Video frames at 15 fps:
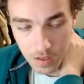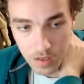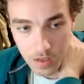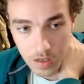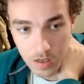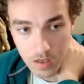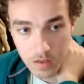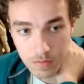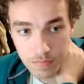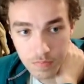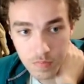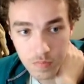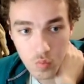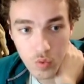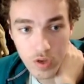
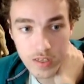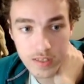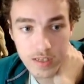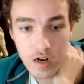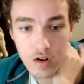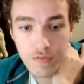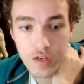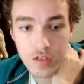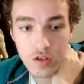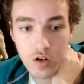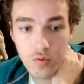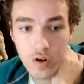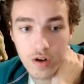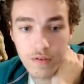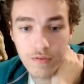we can sacrifice our
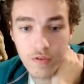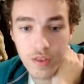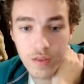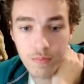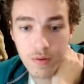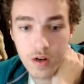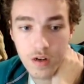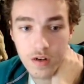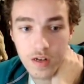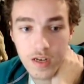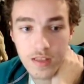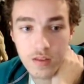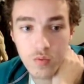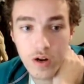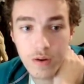rook for the pawn
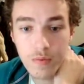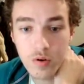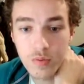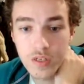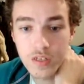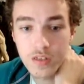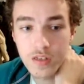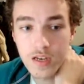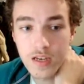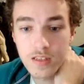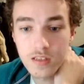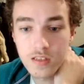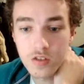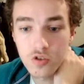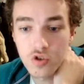at the right moment, and
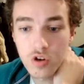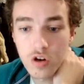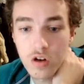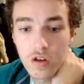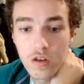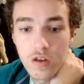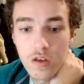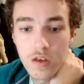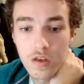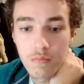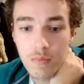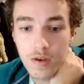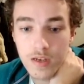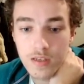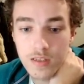this is a draw,
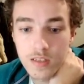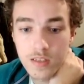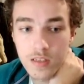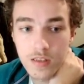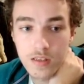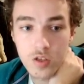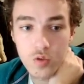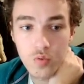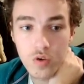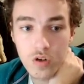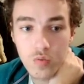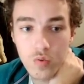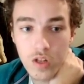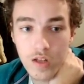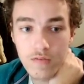because this
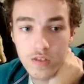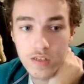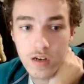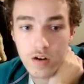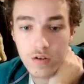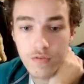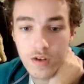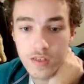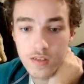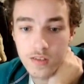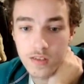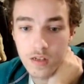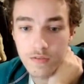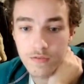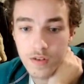rook will have to sacrifice
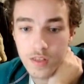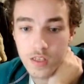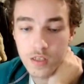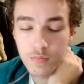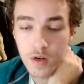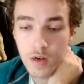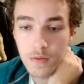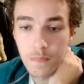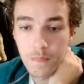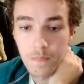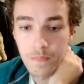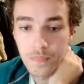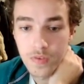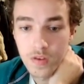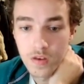itself for this pawn
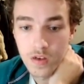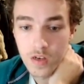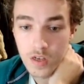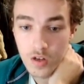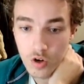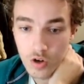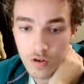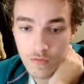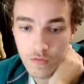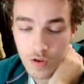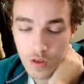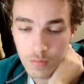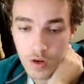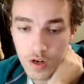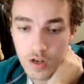in order
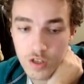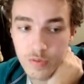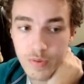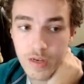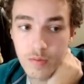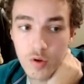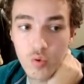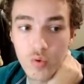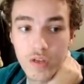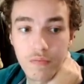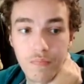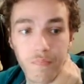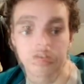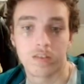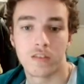for the pawn not to become a queen.
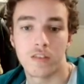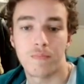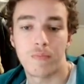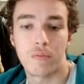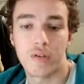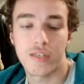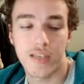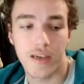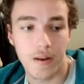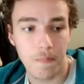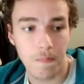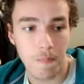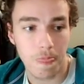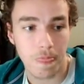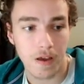Tip number
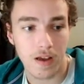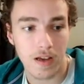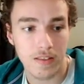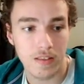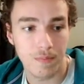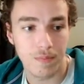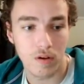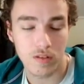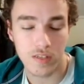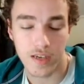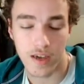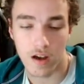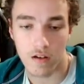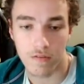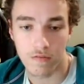10, cut the opponent's
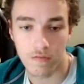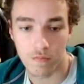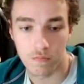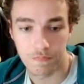king off.